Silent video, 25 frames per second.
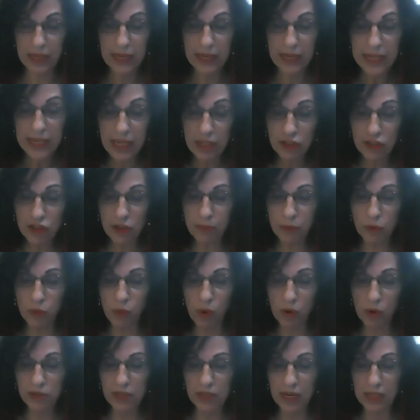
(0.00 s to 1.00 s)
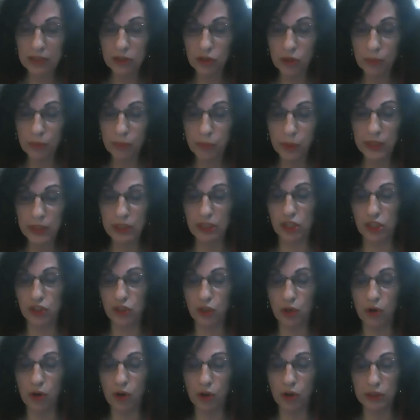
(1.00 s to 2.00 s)
Egypt was under British
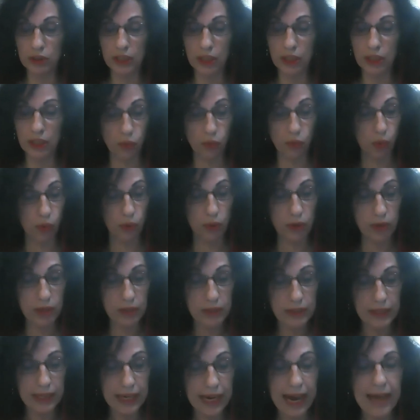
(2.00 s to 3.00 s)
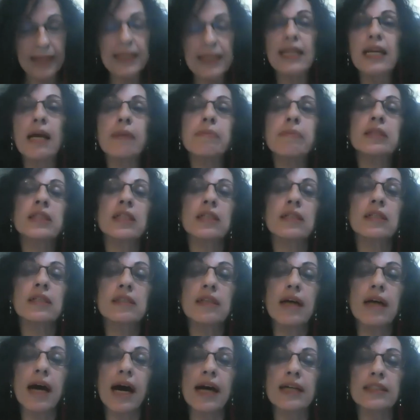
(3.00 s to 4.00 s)
colonial rule and
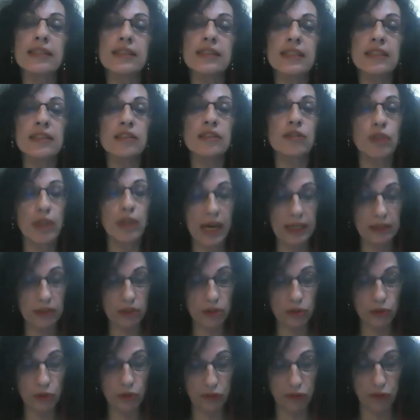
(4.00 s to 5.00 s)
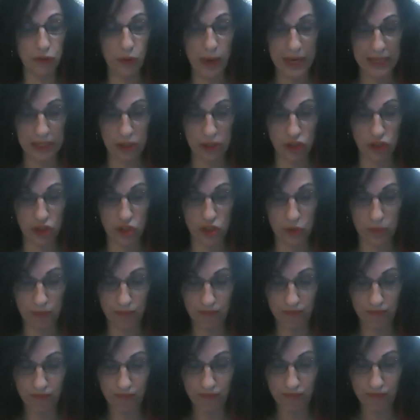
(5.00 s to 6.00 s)
Lebanon under the French.
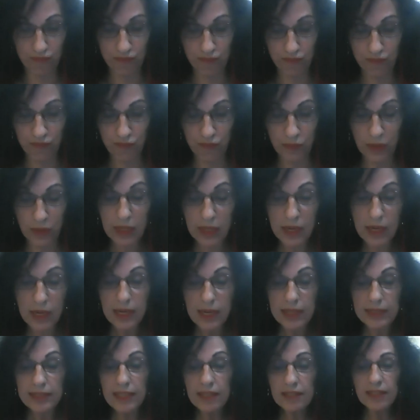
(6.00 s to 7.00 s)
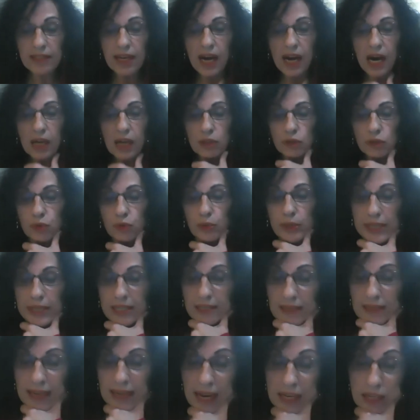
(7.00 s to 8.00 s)
These
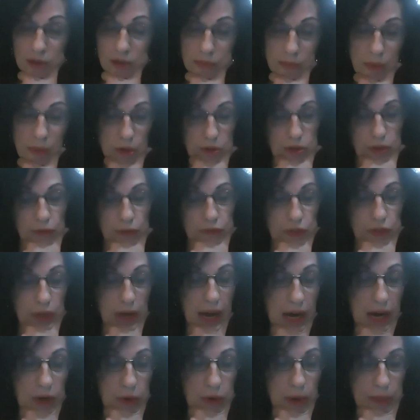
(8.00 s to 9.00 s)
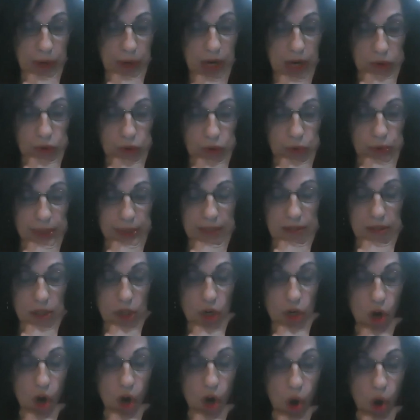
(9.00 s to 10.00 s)
countries, like most of the Arab countries,
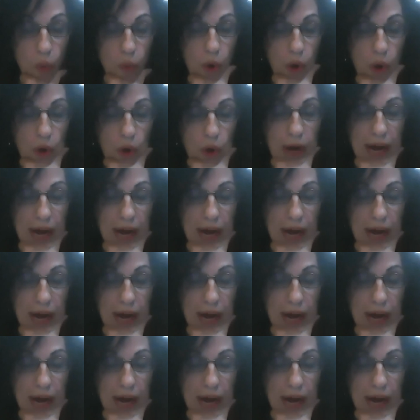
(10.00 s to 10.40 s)
were